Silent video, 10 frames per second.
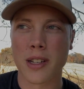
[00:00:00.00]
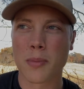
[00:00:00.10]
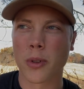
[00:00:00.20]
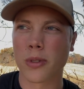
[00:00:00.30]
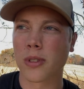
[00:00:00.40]
It's
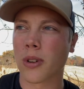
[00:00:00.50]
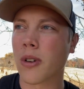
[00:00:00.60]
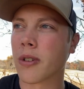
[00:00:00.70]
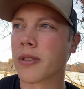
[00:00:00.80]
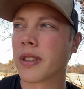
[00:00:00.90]
blowing a little
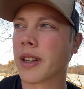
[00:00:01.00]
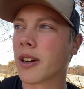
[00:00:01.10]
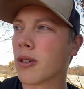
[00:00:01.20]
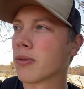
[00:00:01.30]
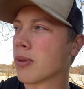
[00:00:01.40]
harder than they
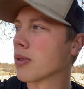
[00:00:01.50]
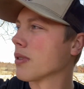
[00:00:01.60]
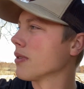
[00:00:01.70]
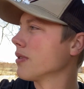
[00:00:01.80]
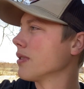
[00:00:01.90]
called for.
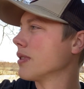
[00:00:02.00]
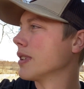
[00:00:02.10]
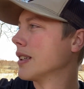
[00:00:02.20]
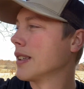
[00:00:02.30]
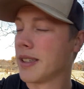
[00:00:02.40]

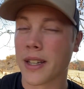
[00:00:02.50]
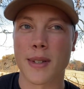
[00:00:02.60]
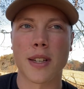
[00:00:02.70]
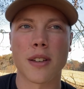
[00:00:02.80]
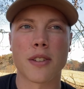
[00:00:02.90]
There's
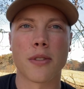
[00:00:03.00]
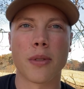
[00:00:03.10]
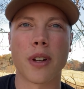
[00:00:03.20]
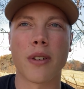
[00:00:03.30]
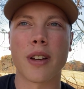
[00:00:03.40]
some gusts
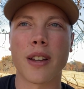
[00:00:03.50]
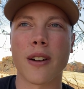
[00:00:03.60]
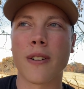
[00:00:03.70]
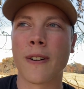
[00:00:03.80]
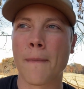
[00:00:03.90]
through here right
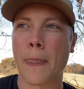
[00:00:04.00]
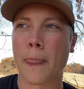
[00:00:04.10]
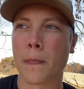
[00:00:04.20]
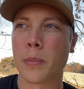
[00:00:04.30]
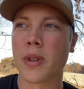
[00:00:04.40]
now.
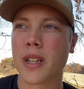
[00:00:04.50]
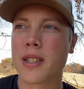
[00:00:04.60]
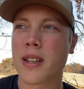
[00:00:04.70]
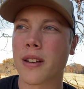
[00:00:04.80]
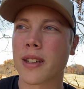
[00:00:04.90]
It
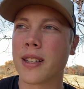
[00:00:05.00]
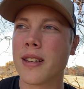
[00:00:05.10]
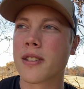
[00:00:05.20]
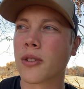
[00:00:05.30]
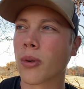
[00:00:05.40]
is out of the
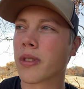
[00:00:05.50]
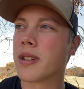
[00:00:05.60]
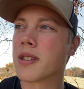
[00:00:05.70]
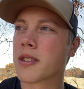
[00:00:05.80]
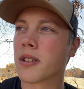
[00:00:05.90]
east,
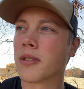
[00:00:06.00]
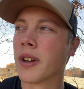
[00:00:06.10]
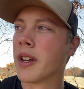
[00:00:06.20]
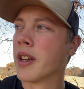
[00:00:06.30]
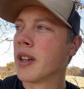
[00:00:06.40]
northeast, so
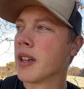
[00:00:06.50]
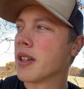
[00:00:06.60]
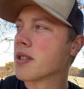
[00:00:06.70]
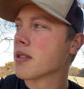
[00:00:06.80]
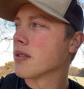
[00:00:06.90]

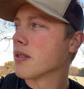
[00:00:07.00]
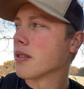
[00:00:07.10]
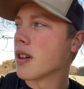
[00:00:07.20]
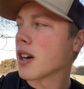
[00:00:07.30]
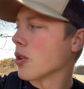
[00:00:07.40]
it's
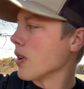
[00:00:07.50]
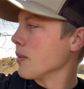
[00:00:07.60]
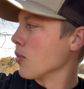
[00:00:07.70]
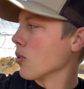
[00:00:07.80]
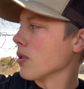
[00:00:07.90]
not quite
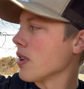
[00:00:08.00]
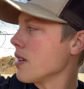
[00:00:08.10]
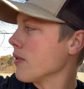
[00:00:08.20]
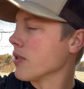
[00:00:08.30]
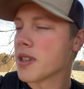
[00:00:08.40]

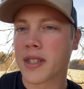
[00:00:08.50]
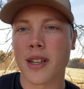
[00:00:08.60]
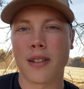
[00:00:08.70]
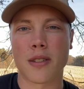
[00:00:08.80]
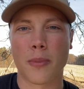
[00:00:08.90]
borderline for this
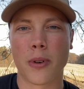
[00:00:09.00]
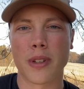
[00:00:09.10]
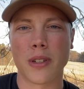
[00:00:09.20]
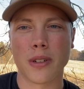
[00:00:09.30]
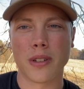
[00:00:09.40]
stand. It's pretty
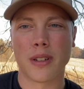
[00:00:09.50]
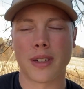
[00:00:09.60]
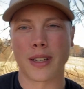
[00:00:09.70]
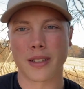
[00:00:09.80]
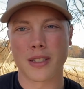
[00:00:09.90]
good.
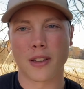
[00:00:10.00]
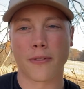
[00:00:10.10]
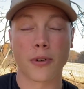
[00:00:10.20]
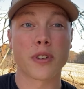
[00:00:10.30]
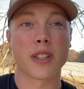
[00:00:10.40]
This is the
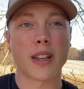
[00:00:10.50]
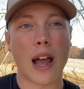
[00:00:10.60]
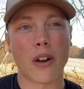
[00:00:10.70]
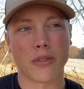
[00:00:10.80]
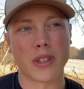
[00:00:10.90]
first sit
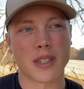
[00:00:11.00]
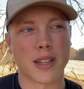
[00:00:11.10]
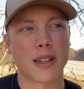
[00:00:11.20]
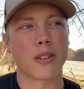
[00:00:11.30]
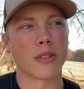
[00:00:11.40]
out of this
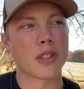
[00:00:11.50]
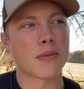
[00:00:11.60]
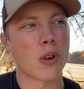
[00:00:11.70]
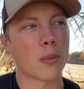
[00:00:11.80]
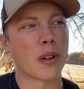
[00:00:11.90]
stand on this
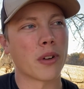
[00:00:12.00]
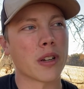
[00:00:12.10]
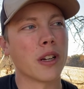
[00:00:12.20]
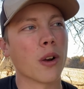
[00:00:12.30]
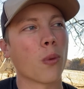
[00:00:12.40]
farm. I've
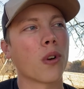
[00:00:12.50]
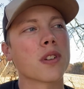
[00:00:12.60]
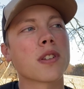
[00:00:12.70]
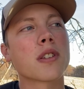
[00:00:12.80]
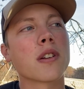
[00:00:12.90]
hunted here
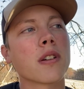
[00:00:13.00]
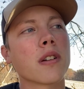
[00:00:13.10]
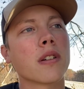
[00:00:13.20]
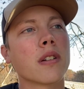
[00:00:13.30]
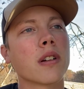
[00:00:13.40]
once this year
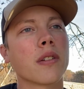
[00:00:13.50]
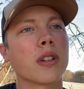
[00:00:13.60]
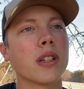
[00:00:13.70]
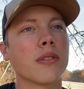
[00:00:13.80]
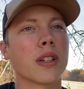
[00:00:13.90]
of
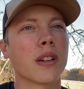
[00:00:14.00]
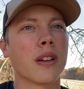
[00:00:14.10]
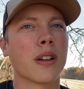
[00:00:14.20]
the evening.